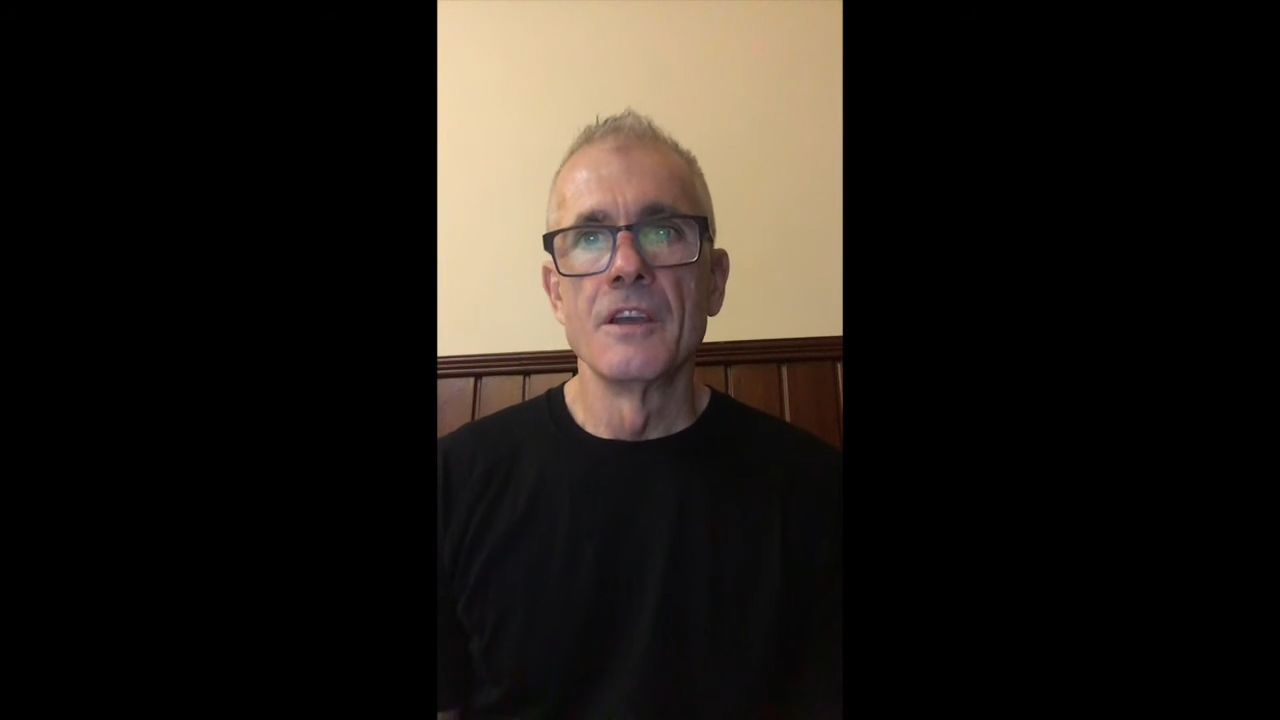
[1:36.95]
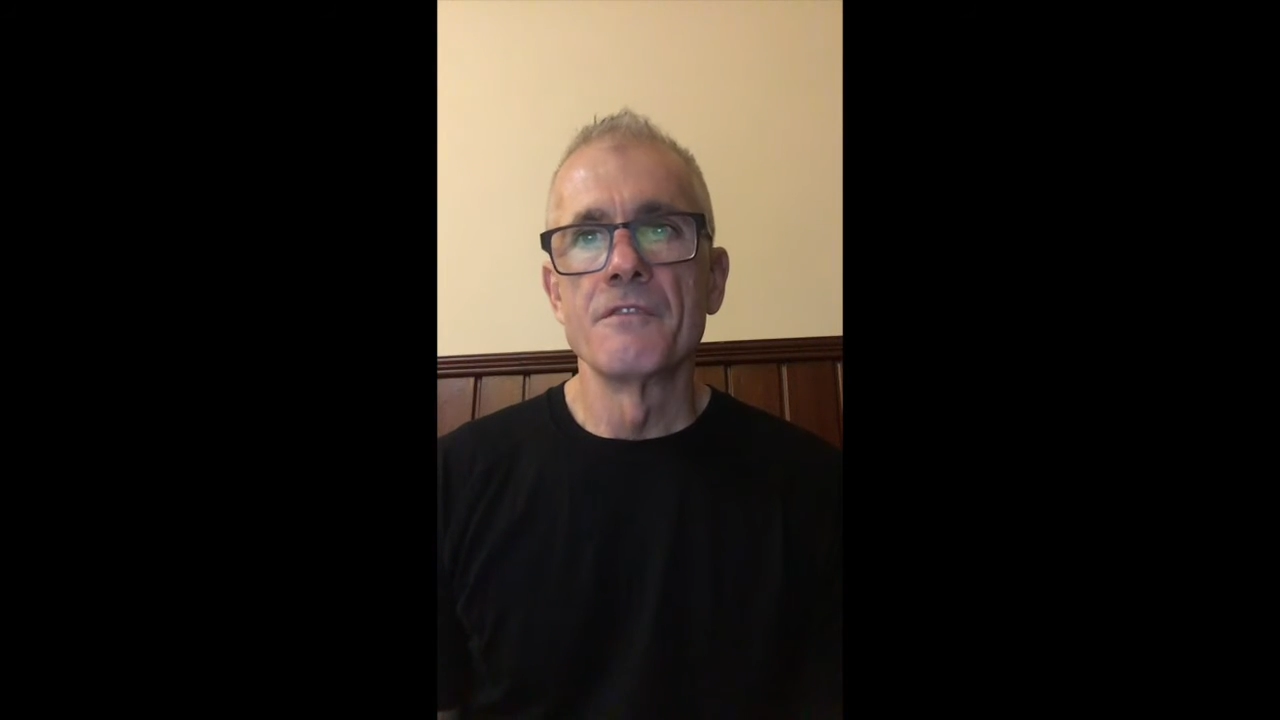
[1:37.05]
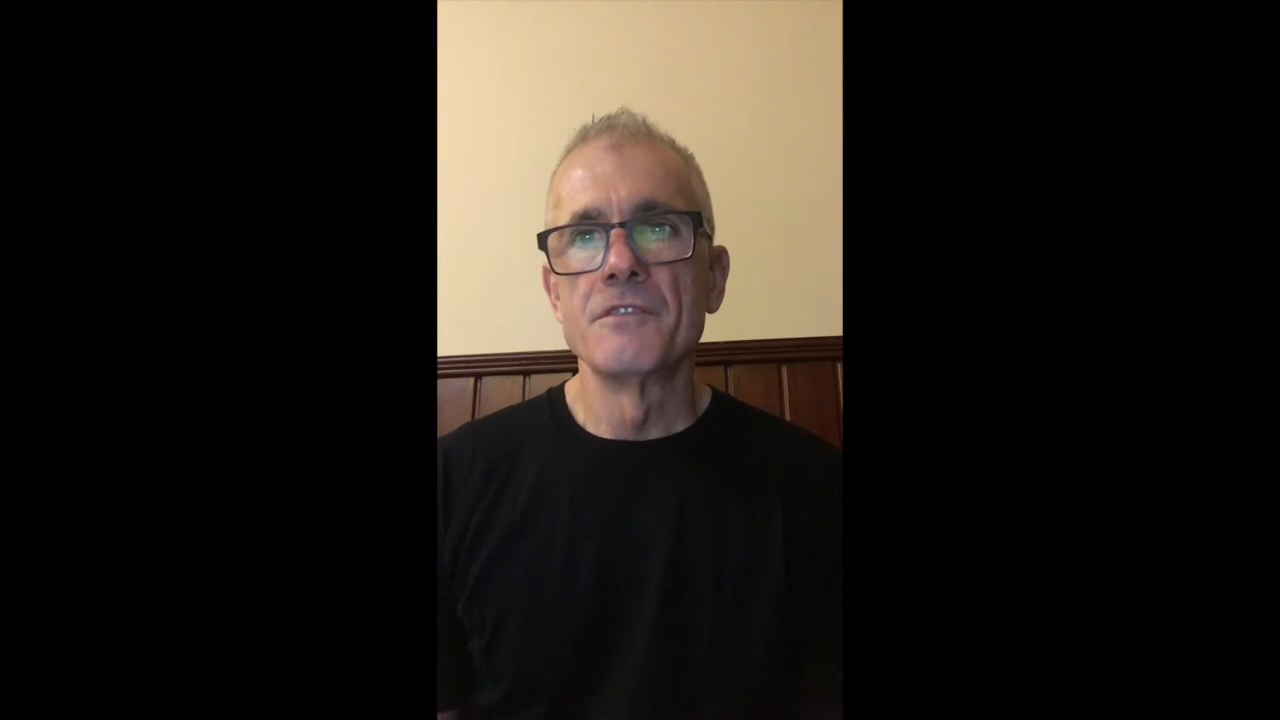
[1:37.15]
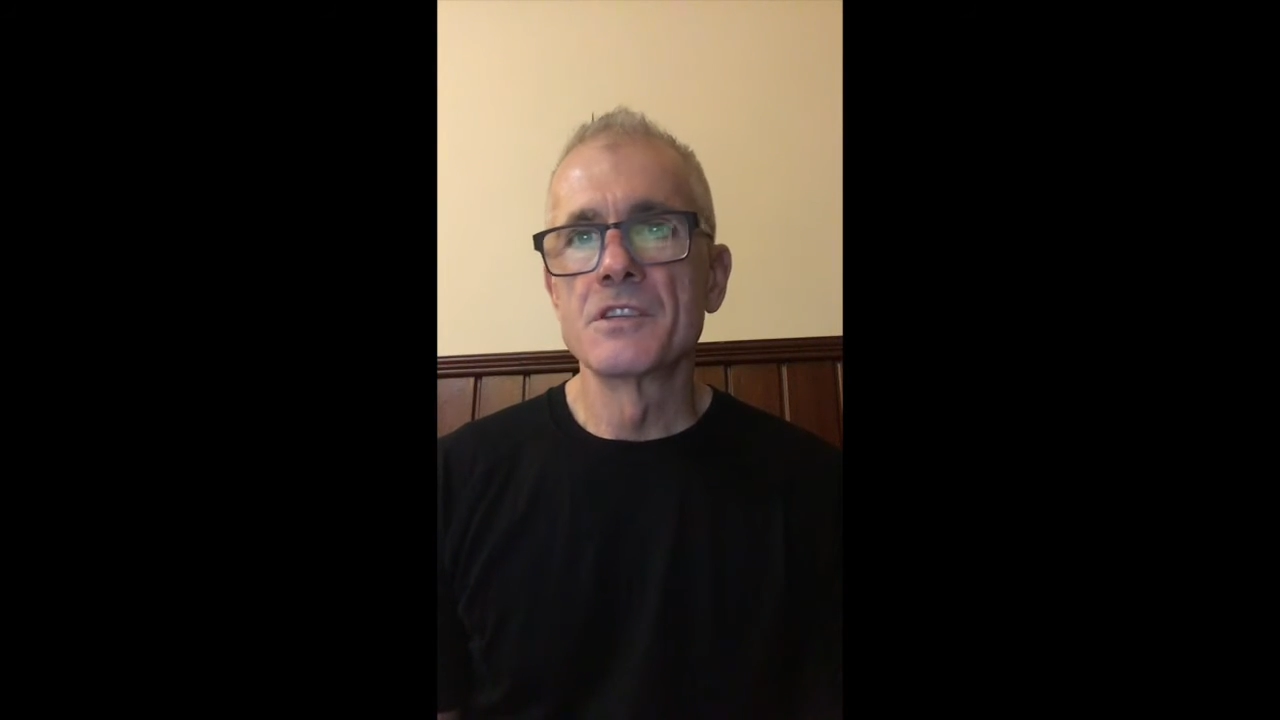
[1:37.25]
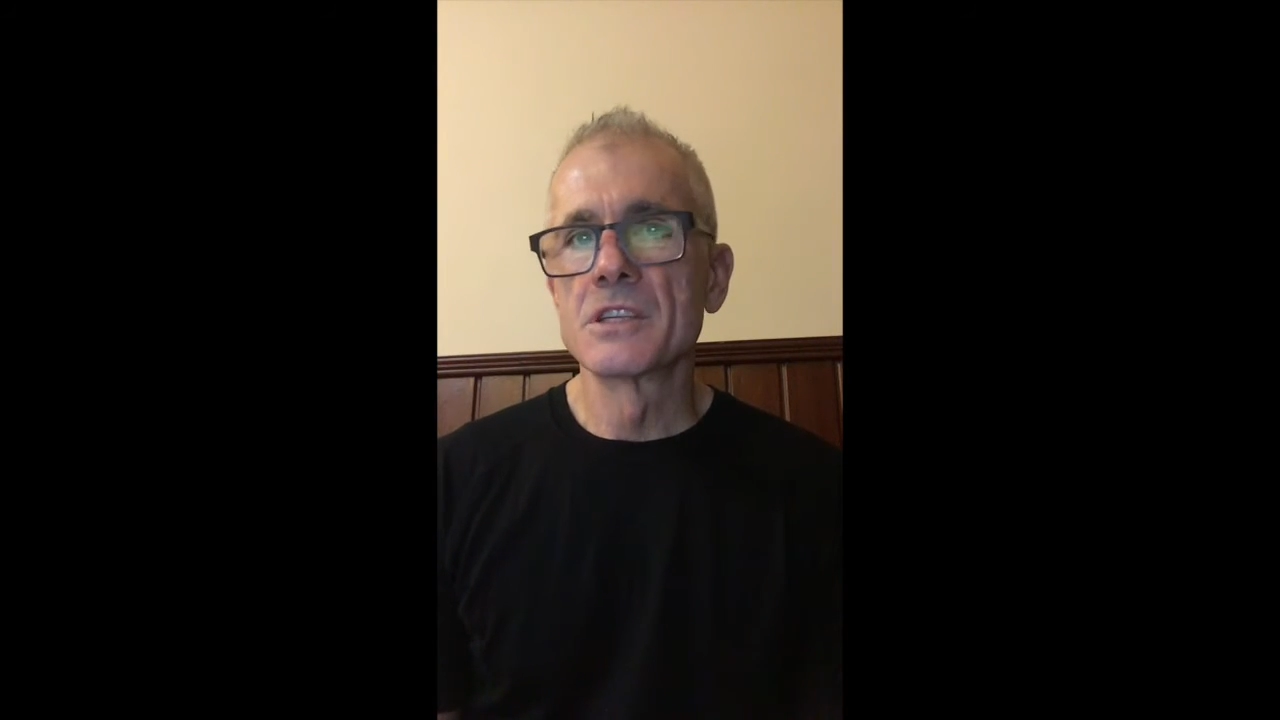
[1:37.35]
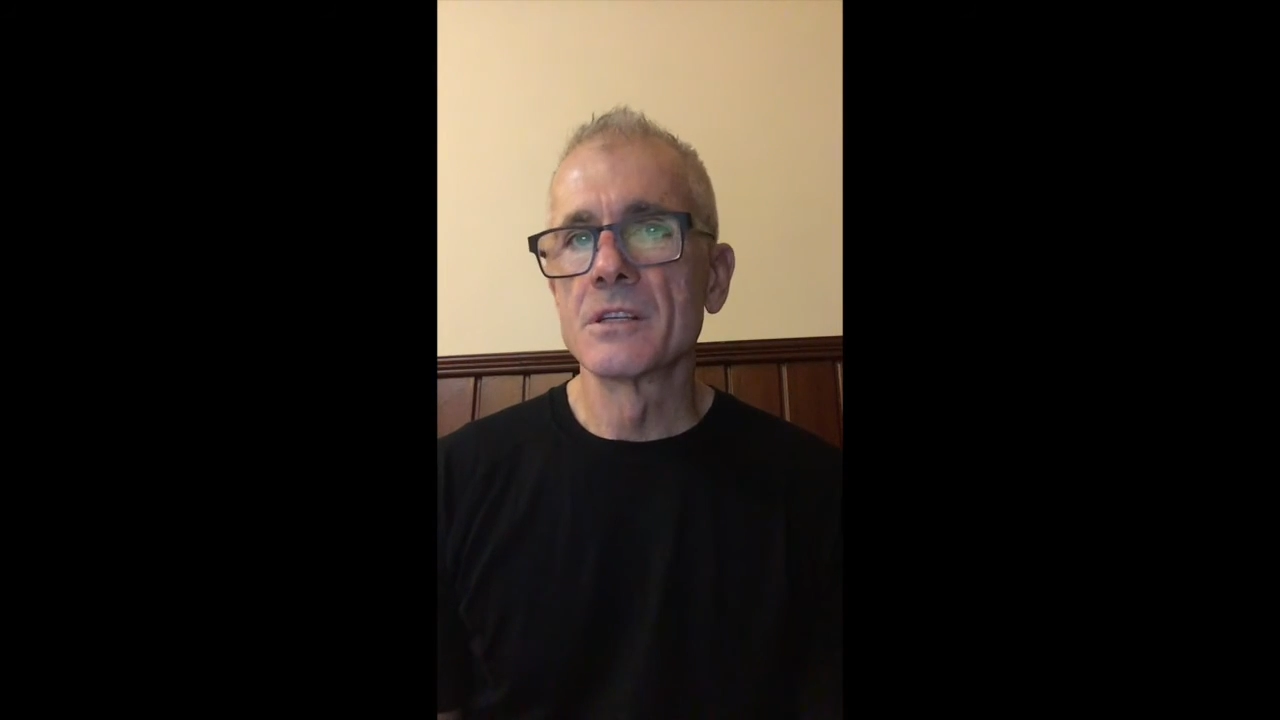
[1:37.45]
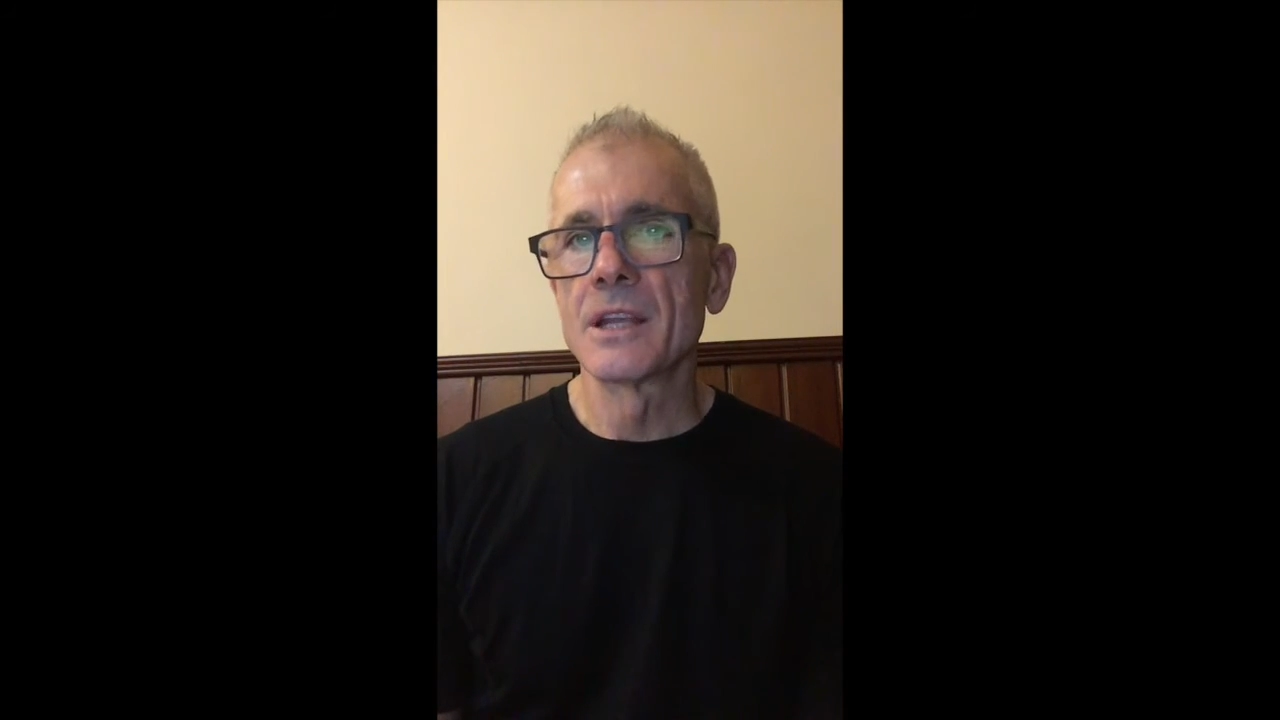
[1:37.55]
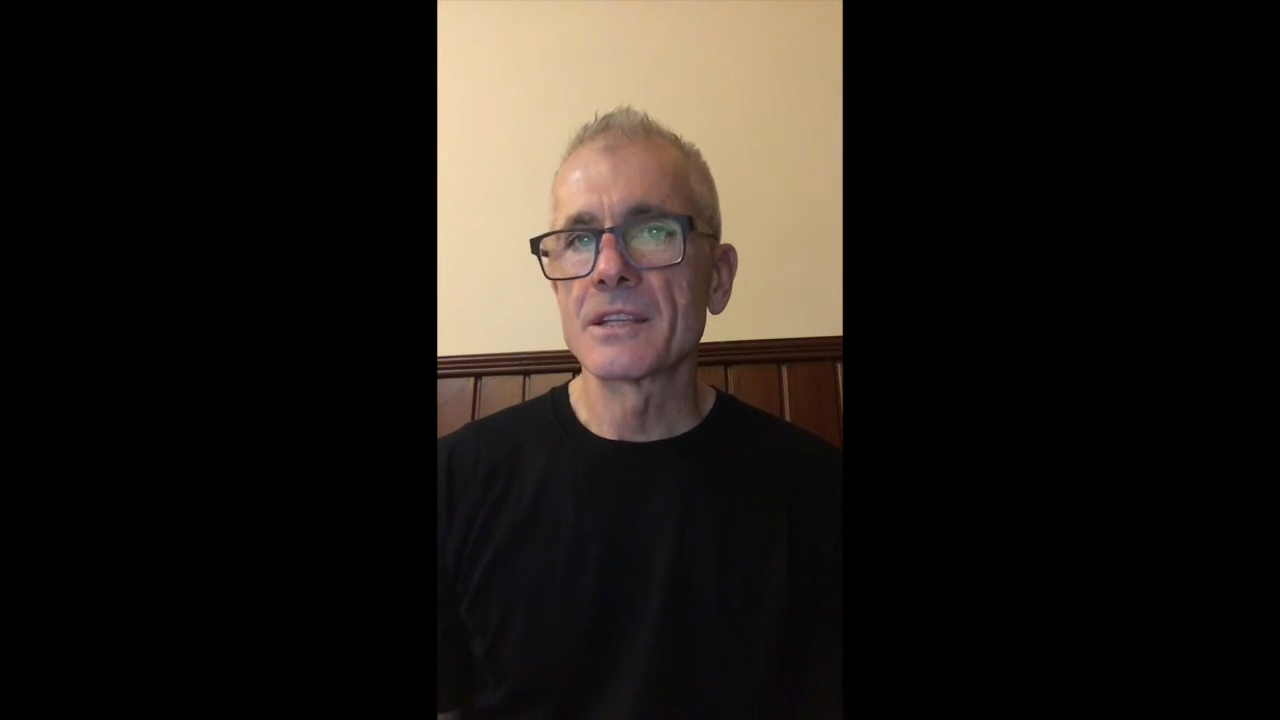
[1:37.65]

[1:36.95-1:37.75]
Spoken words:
physical